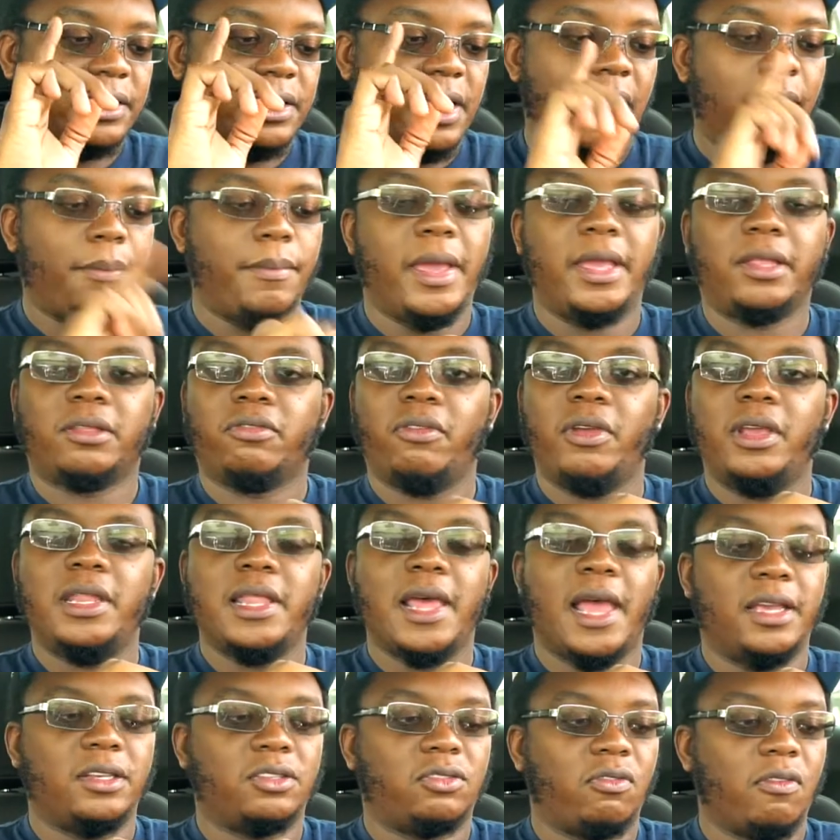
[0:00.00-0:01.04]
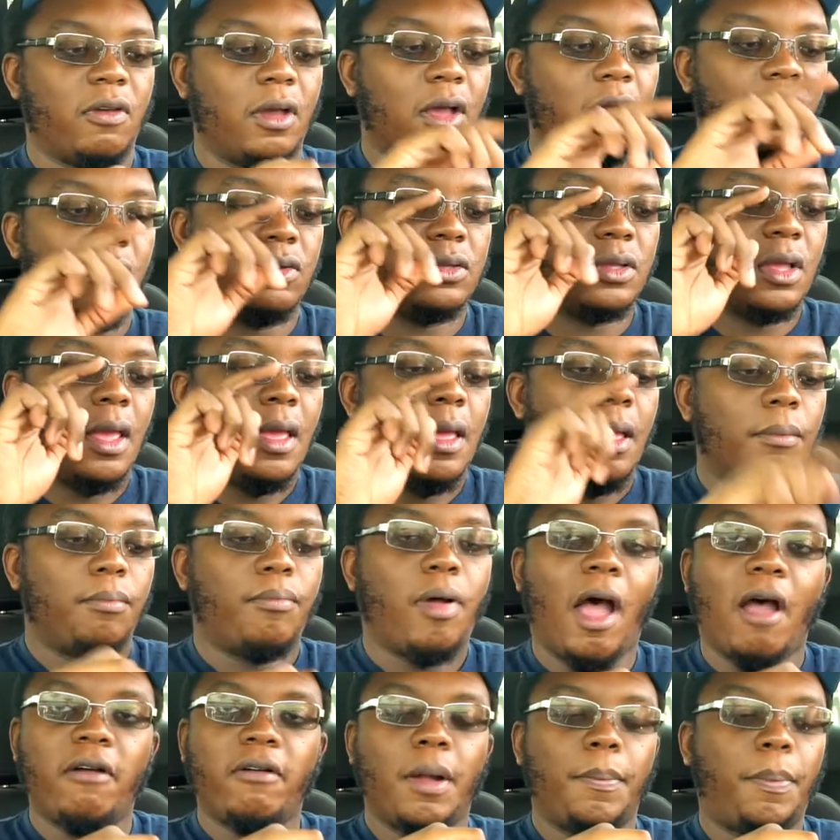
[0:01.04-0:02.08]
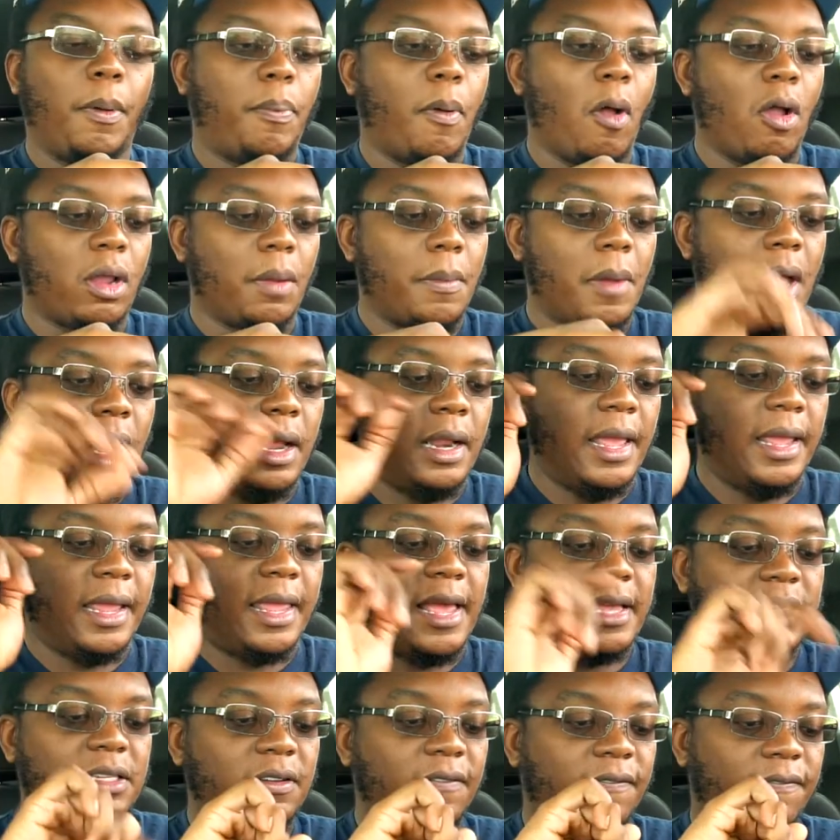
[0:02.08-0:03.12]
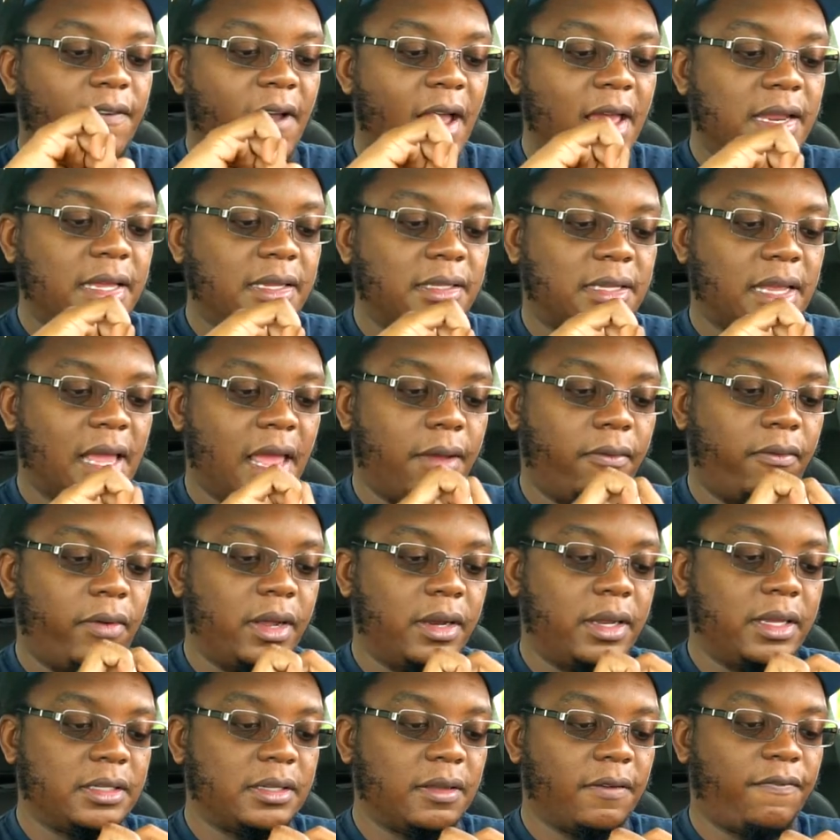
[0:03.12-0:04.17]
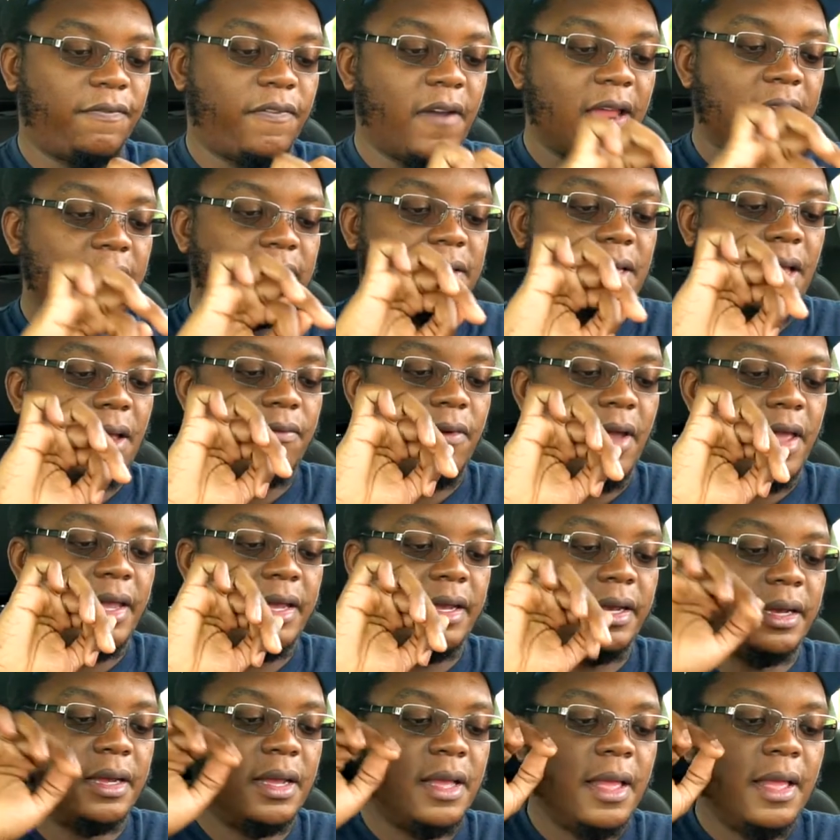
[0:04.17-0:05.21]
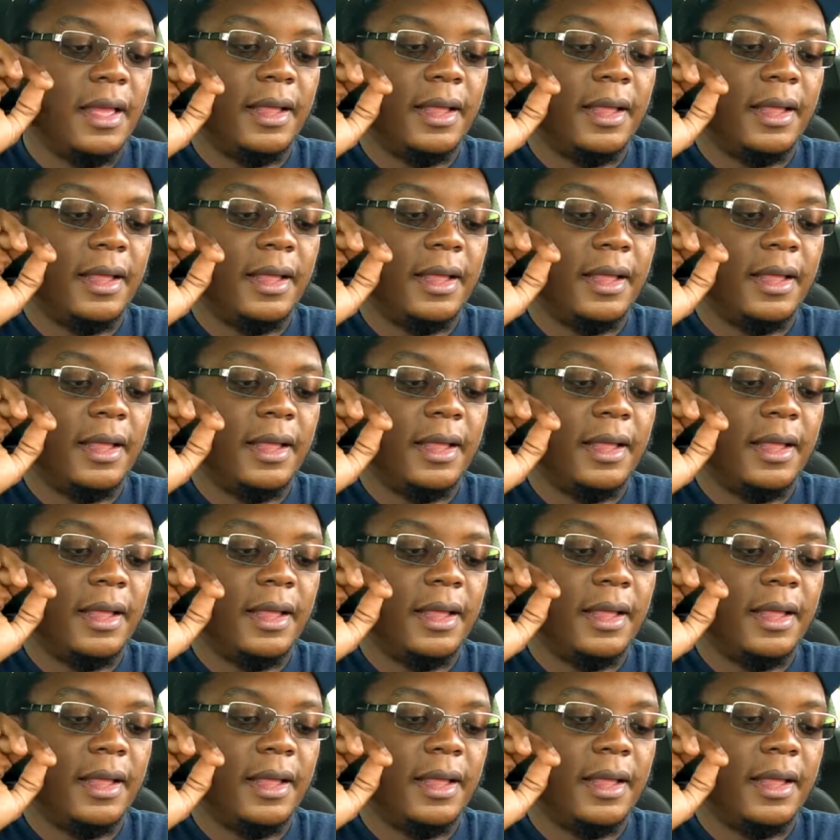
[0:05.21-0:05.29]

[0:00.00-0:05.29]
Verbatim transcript: Yep, make three nice throws, power up a Pokemon, and catch a fighting type. Well, there's a fighting type right here.